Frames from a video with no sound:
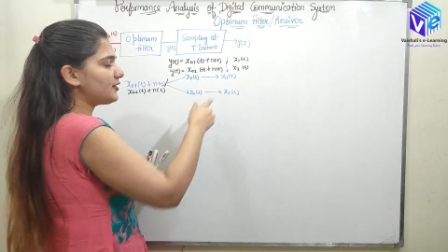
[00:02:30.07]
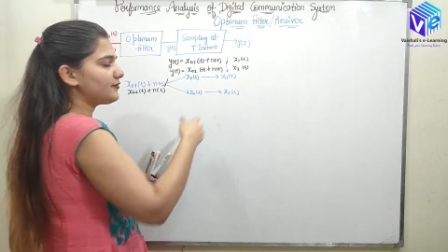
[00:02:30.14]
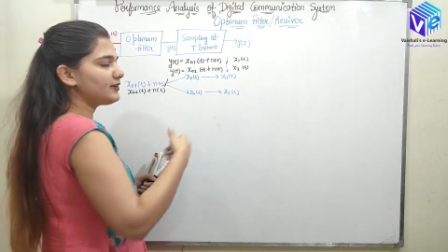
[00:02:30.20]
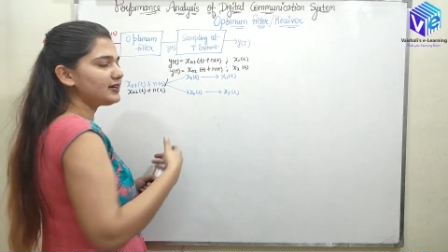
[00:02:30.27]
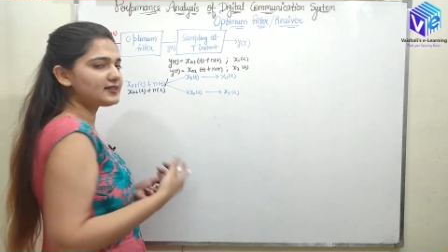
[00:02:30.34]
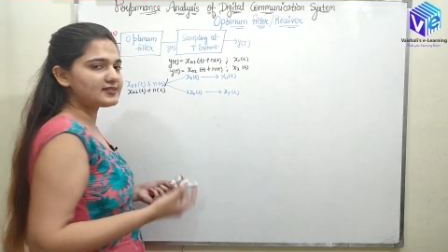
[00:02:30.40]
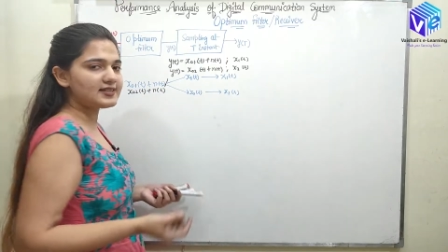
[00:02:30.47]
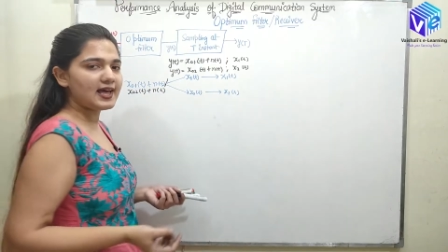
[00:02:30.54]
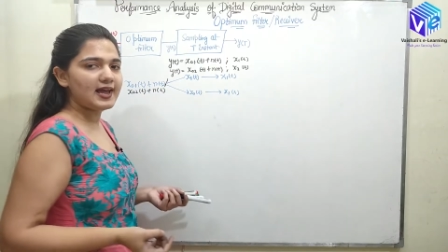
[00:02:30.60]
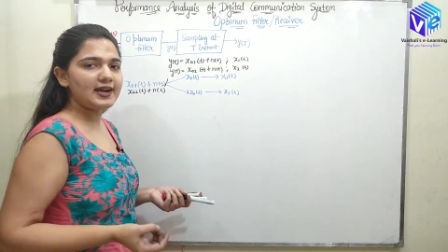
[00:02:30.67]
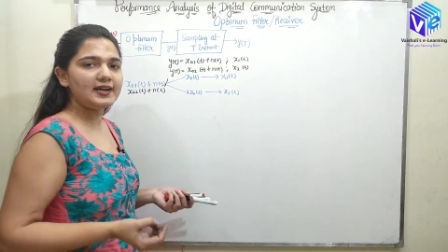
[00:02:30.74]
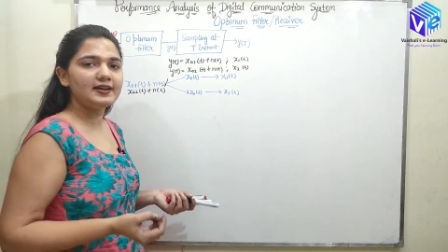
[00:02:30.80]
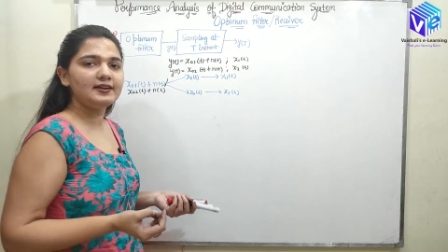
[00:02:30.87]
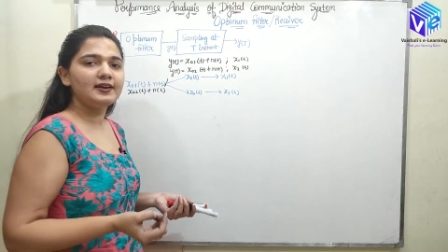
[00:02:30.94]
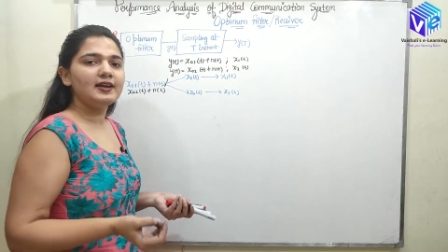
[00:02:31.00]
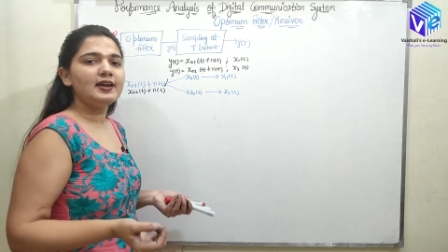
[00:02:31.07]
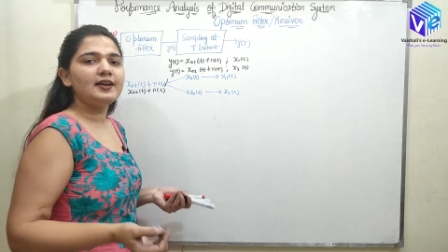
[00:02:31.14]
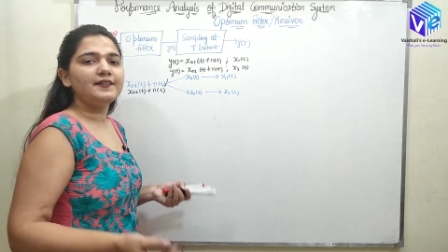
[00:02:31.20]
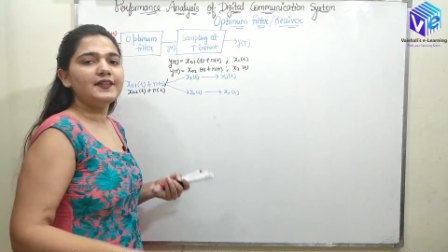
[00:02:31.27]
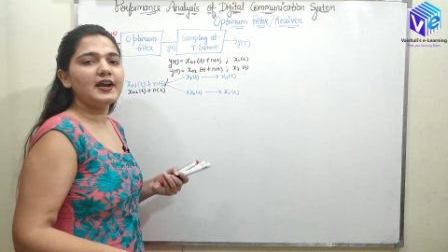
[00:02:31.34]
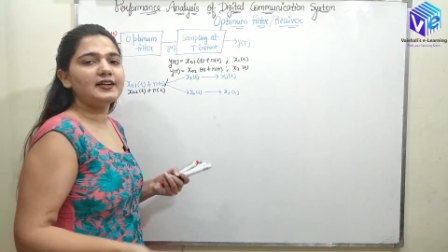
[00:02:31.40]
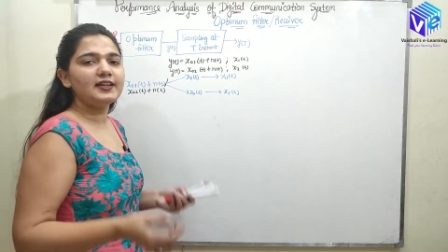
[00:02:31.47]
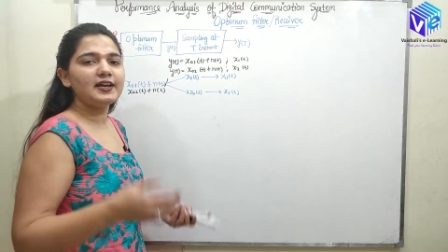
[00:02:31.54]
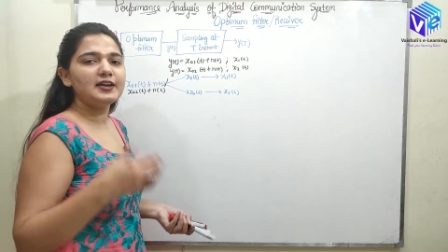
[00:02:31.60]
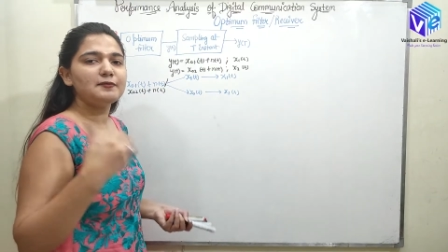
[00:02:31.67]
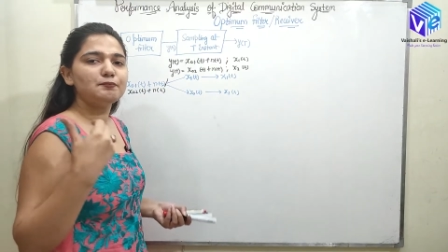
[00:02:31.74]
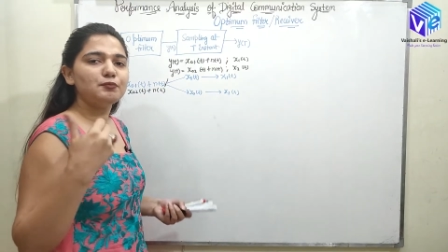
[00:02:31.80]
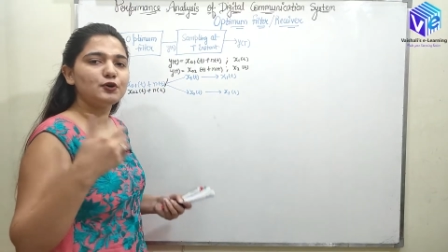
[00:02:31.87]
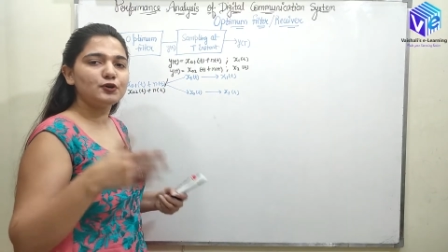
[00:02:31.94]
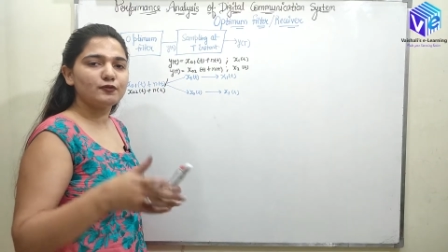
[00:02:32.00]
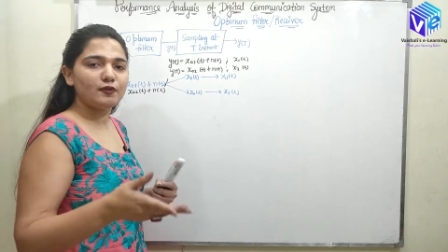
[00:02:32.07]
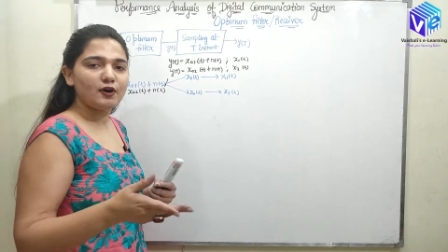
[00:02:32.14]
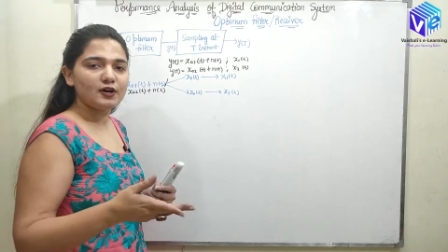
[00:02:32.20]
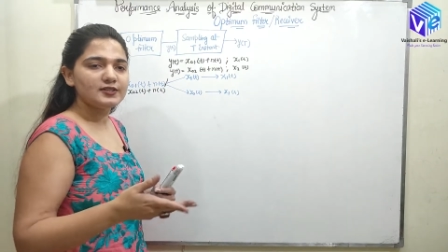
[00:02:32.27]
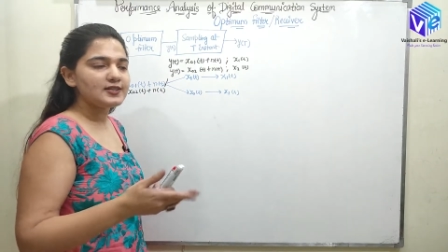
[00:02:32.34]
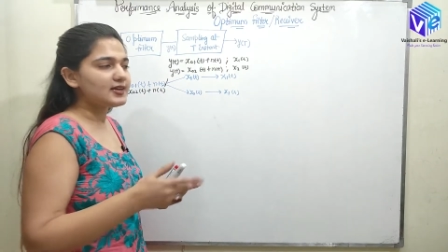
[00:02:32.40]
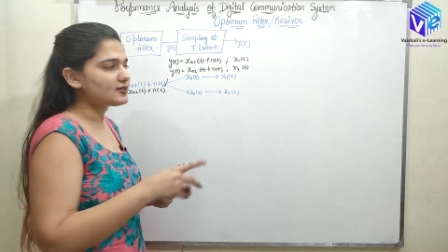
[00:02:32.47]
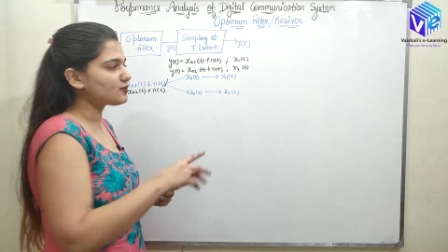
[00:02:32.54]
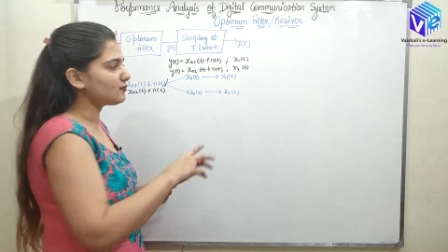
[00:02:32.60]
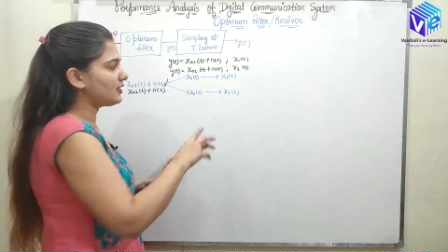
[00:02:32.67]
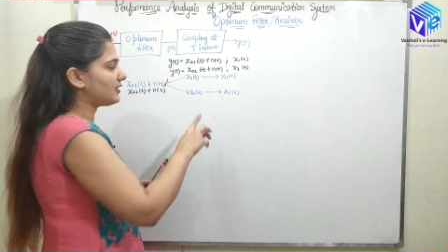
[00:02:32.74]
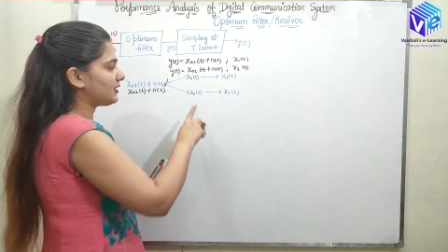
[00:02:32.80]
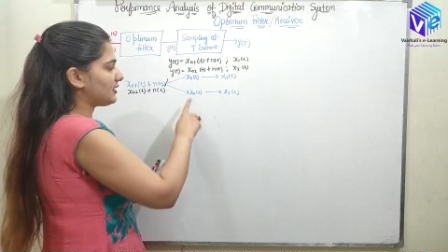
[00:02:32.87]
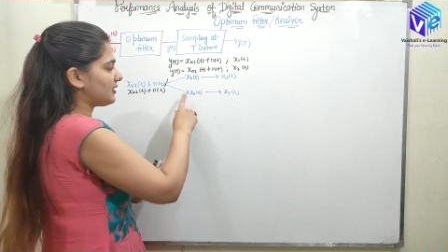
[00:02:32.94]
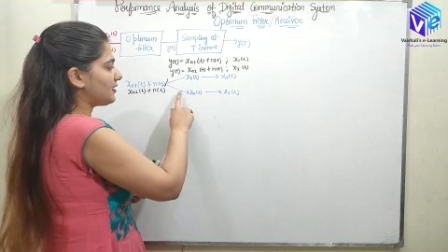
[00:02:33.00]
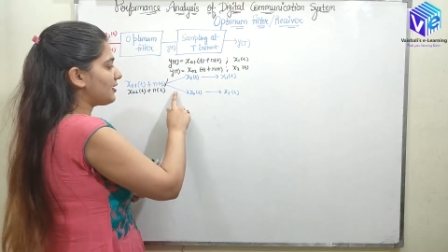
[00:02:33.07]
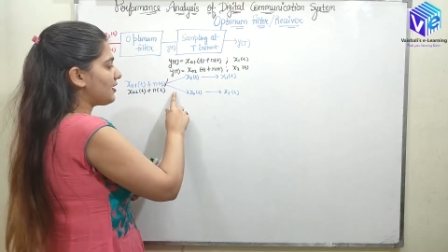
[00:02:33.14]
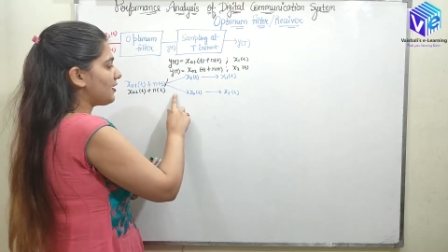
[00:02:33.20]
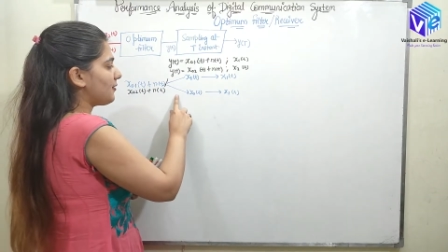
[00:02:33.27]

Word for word: It will decide that the input was X one T.